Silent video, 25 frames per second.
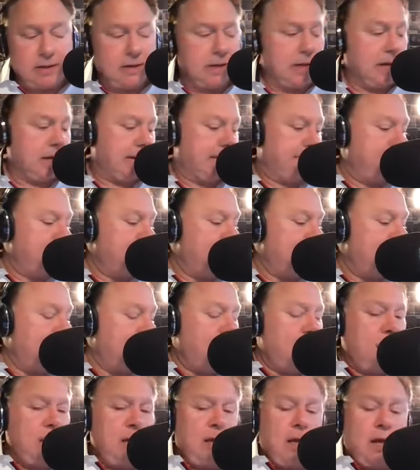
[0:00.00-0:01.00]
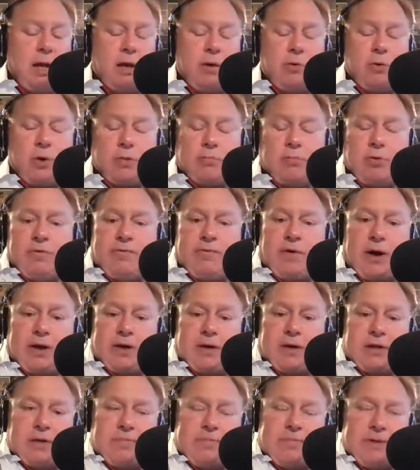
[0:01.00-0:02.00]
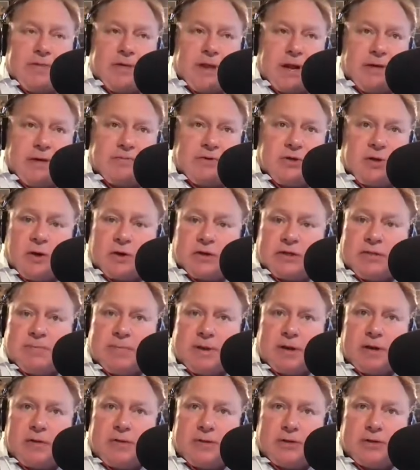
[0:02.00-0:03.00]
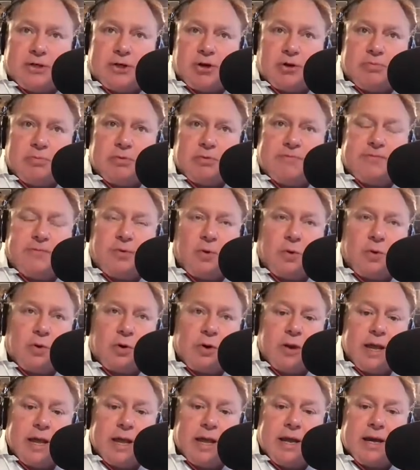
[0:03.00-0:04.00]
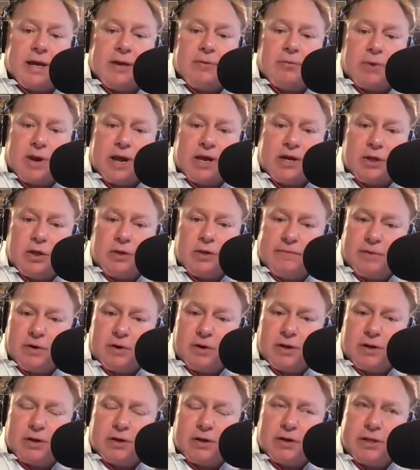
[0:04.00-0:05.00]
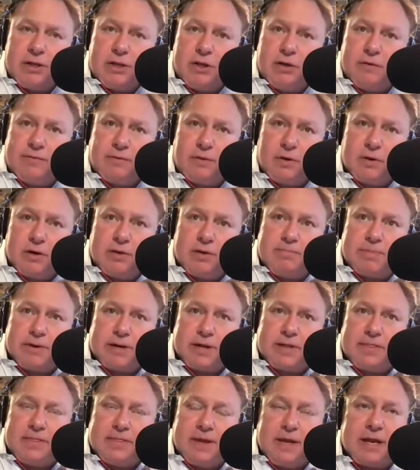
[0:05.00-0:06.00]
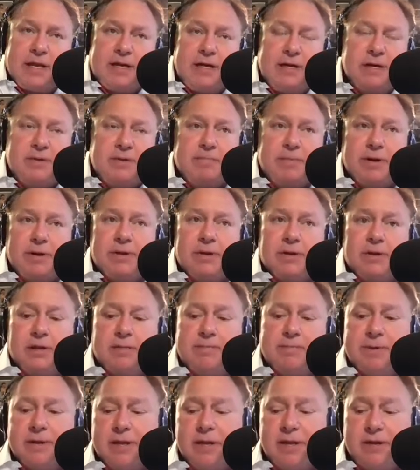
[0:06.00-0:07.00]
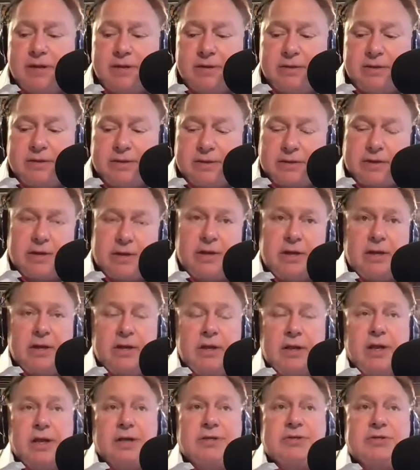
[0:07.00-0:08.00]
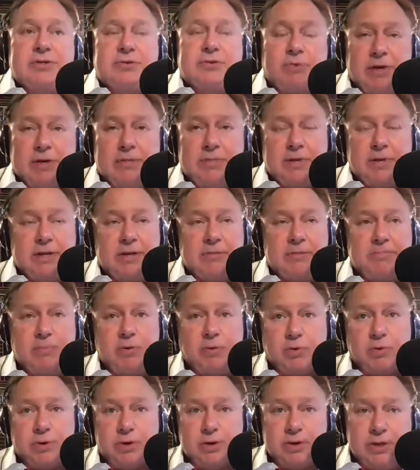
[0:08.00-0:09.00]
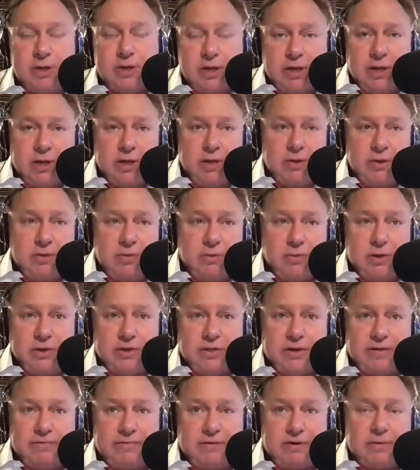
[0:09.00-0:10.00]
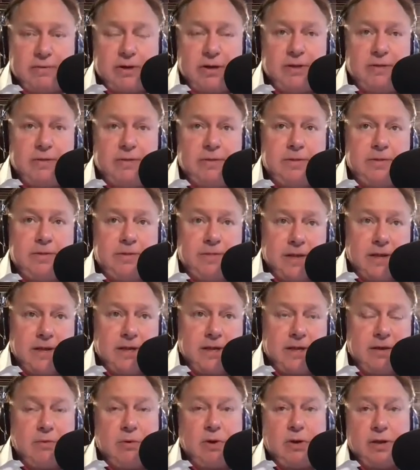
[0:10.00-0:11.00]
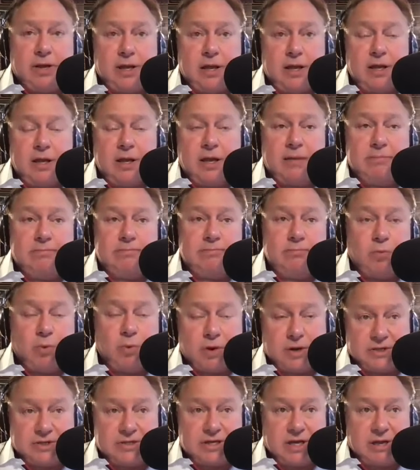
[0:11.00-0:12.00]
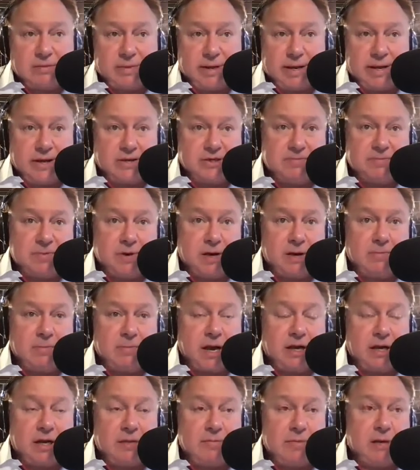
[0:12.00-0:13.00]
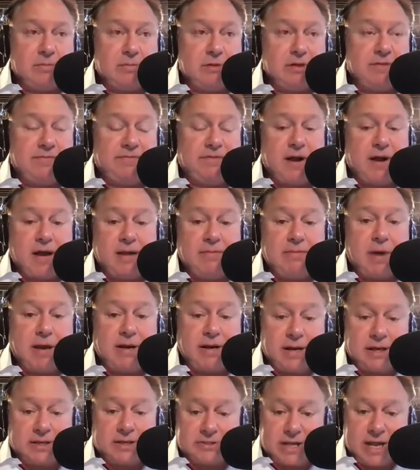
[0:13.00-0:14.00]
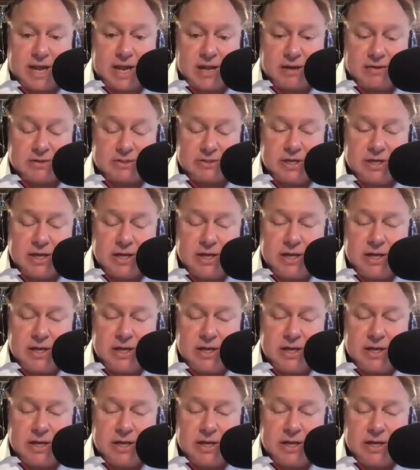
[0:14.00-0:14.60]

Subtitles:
Got it. I want to move on. Something that I've talked about on the show before, and Randy, you've heard it, Lee, you've heard it, but I think I need to bring this up again because it's extremely important with everyone thinking, okay, I want to sell my house, but I'm not going to be able to find my next house.